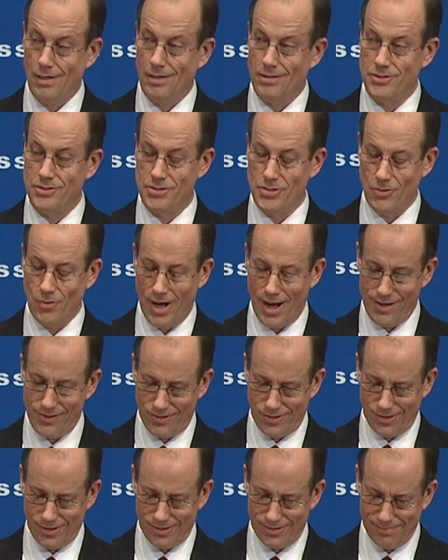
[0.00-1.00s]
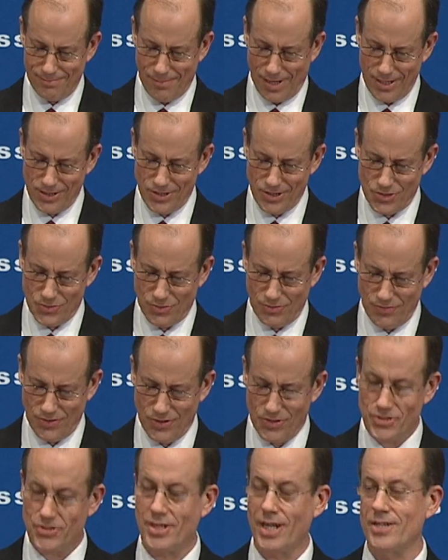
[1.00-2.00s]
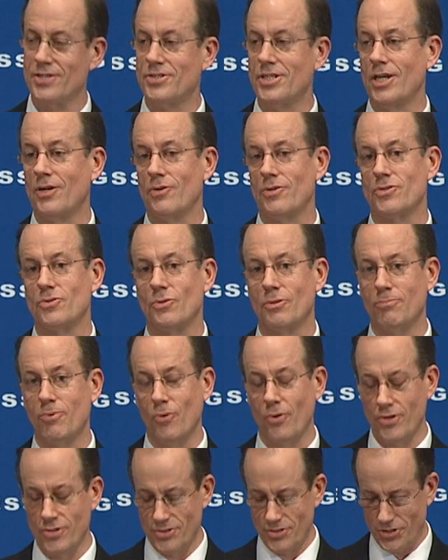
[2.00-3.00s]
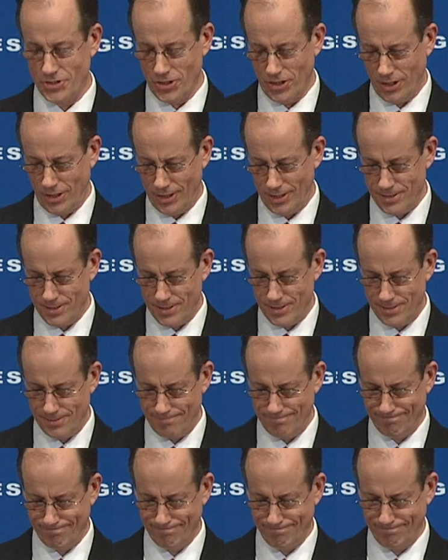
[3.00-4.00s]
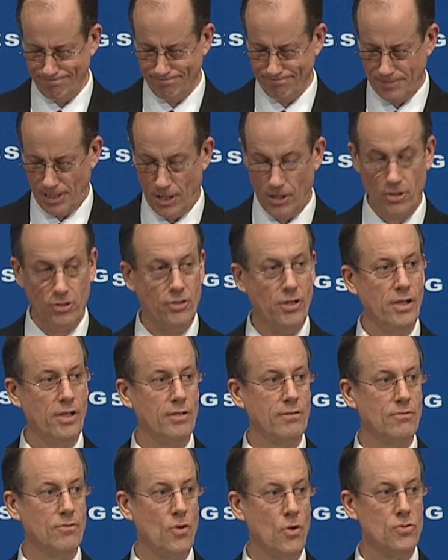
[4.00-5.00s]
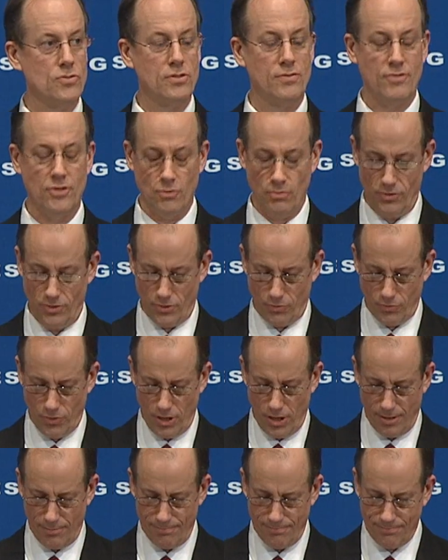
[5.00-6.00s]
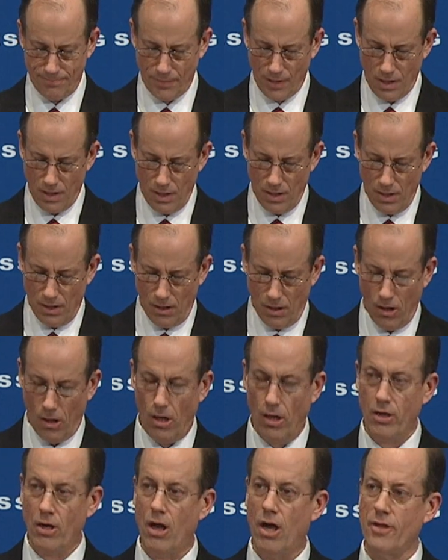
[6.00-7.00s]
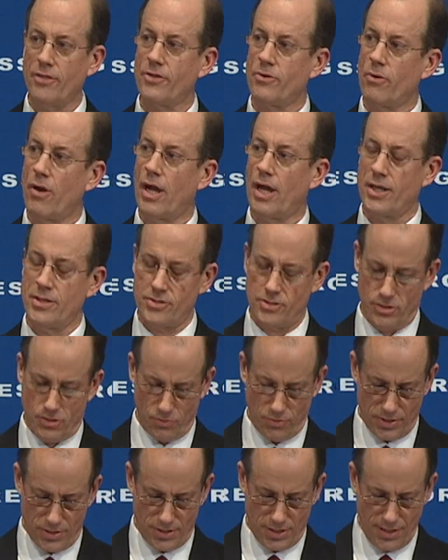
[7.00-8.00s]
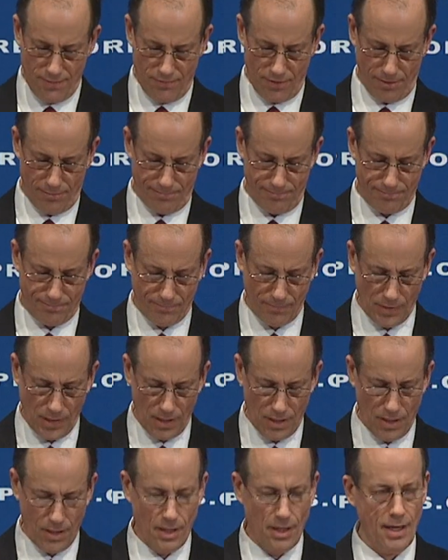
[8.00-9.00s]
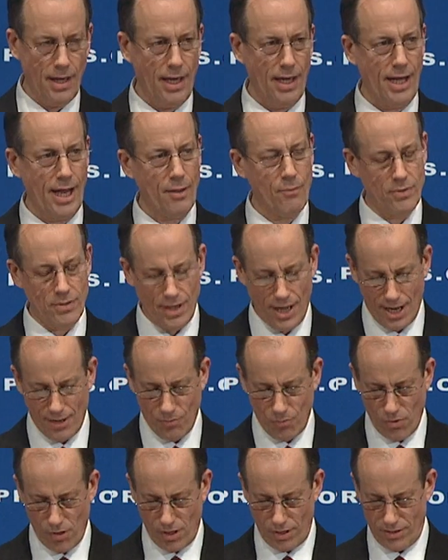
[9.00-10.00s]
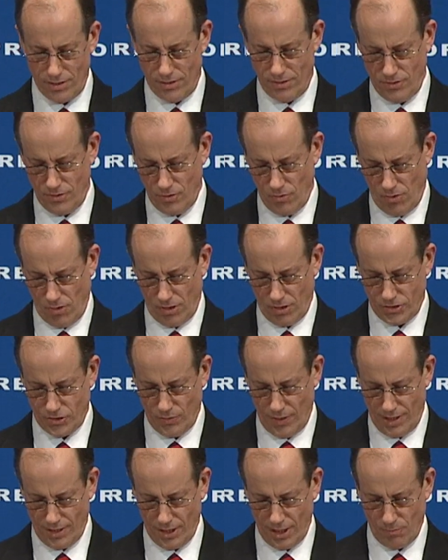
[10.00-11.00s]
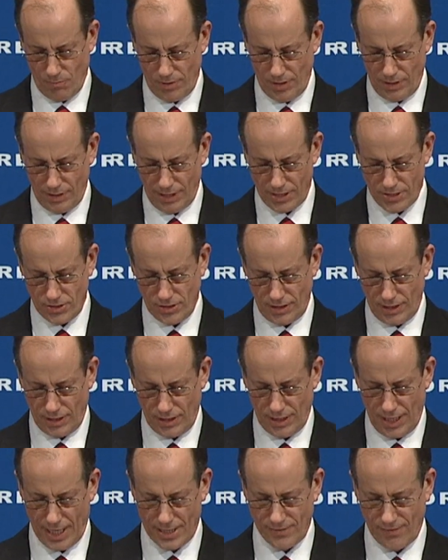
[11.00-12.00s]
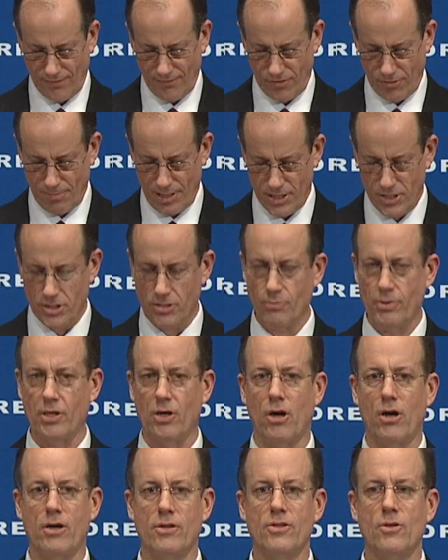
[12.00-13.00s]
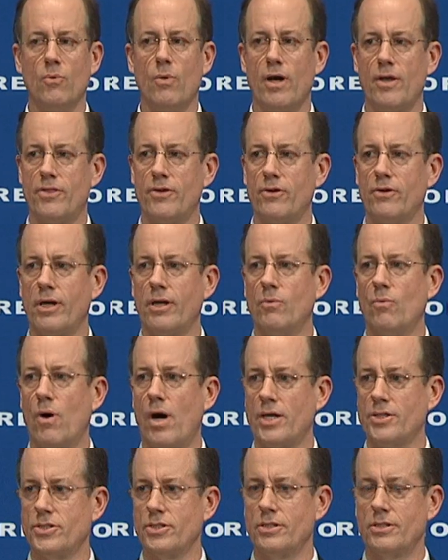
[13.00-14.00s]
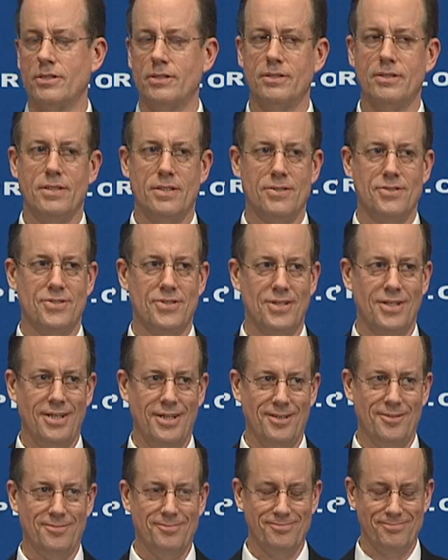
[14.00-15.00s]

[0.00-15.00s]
To do either might just reveal state secrets to reporters and journalists, including those of you in the room, unauthorized to receive them. And I would not want you all to end up with allegedly classified information regarding the weather in Washington, D.C.